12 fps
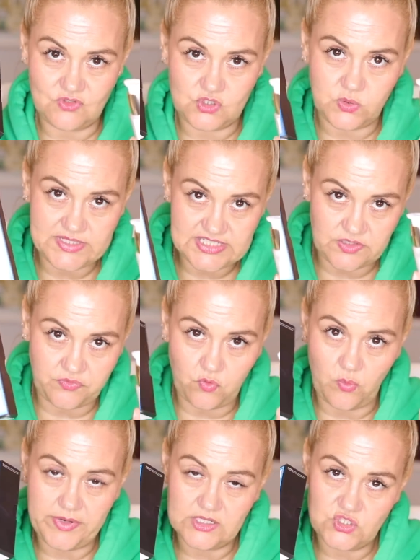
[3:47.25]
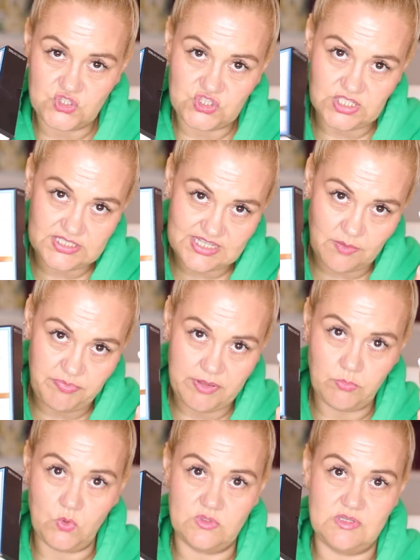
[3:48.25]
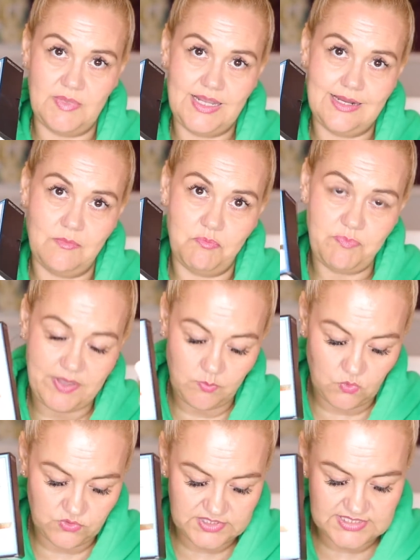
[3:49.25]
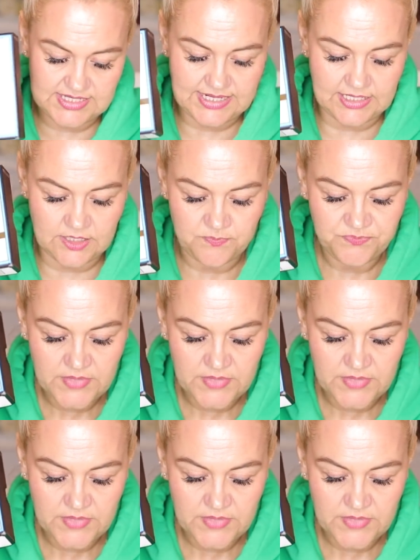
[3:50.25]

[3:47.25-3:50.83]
twist the formula just that bit more to make it a bit more acidic.